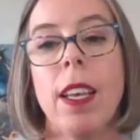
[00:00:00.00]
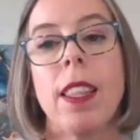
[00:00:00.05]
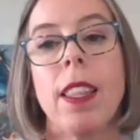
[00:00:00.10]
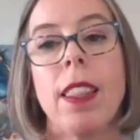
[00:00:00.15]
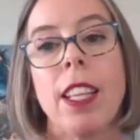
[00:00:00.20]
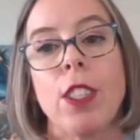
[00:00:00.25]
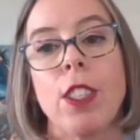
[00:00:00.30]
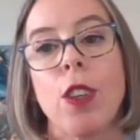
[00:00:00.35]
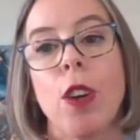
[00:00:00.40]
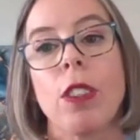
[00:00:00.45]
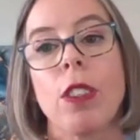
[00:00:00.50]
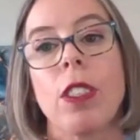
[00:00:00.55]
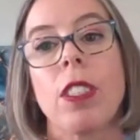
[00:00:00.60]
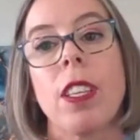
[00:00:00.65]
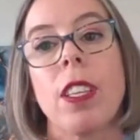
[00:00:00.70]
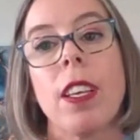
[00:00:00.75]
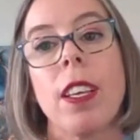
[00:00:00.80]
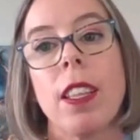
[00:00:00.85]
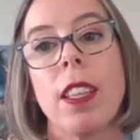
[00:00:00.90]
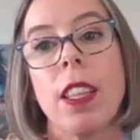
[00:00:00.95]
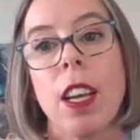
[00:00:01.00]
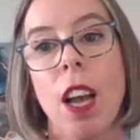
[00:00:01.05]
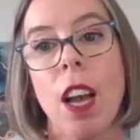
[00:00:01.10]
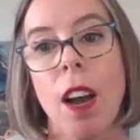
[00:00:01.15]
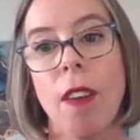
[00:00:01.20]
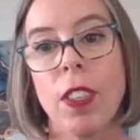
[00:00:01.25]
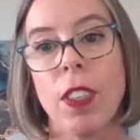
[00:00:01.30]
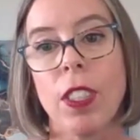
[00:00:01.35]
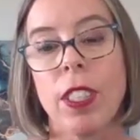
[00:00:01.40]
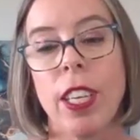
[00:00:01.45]
that starts the
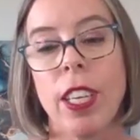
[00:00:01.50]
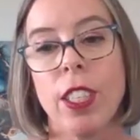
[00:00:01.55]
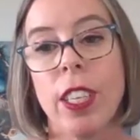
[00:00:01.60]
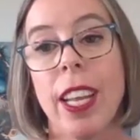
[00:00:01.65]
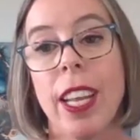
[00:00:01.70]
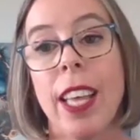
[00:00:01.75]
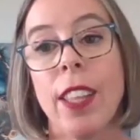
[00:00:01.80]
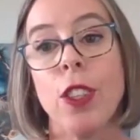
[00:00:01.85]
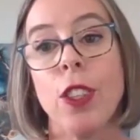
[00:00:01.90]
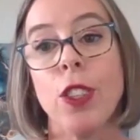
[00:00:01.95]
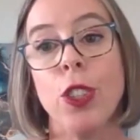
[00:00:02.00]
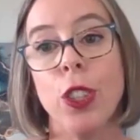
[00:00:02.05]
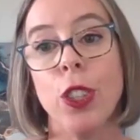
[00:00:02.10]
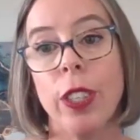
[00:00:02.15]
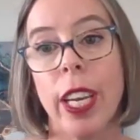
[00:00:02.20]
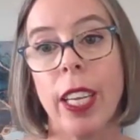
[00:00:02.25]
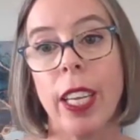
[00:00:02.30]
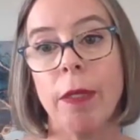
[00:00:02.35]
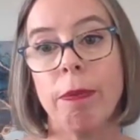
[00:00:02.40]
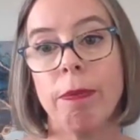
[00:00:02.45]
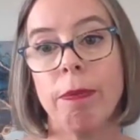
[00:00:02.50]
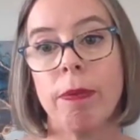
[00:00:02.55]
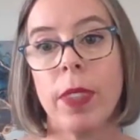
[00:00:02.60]
conversation and the journey.